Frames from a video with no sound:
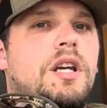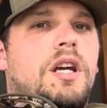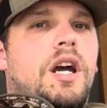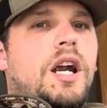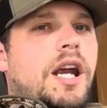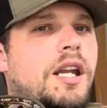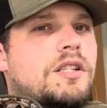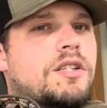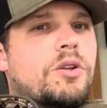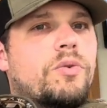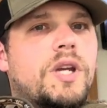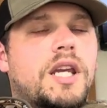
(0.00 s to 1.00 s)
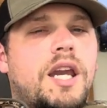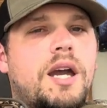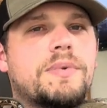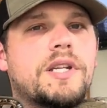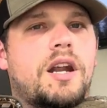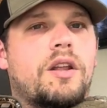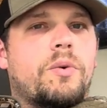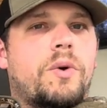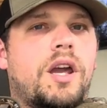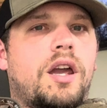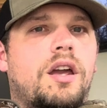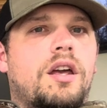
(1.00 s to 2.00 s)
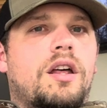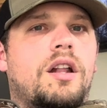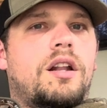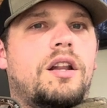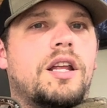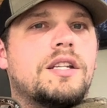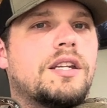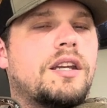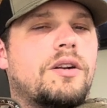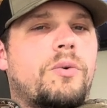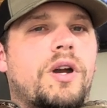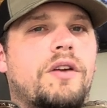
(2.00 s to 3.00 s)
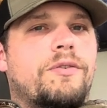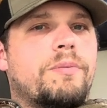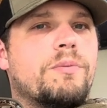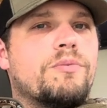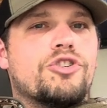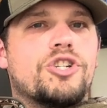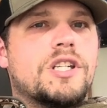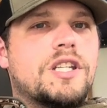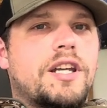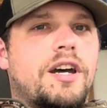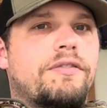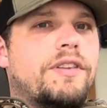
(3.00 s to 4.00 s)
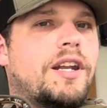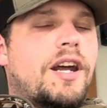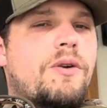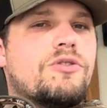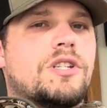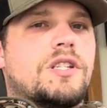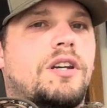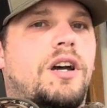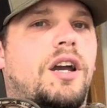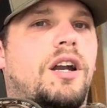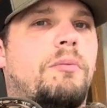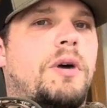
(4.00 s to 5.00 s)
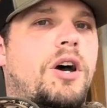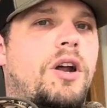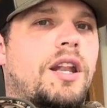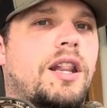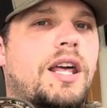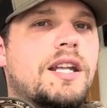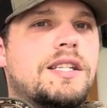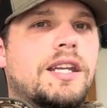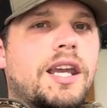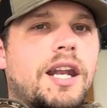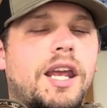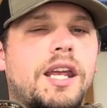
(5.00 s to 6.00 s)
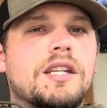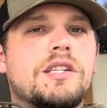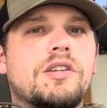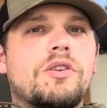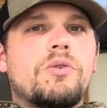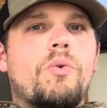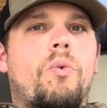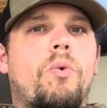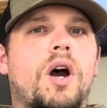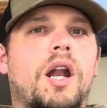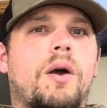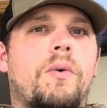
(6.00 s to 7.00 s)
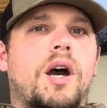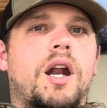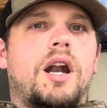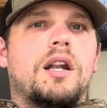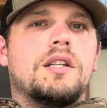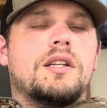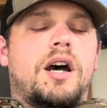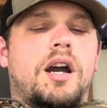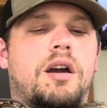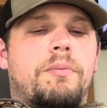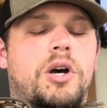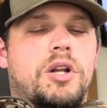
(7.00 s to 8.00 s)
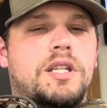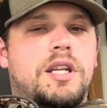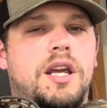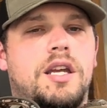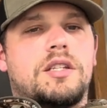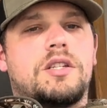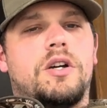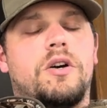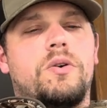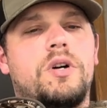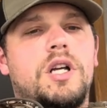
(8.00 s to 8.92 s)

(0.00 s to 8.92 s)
All right, so the recap's out of the way. Let's get away from the mushy stuff that I was just talking about, and let's get into what I wanted to talk about today. So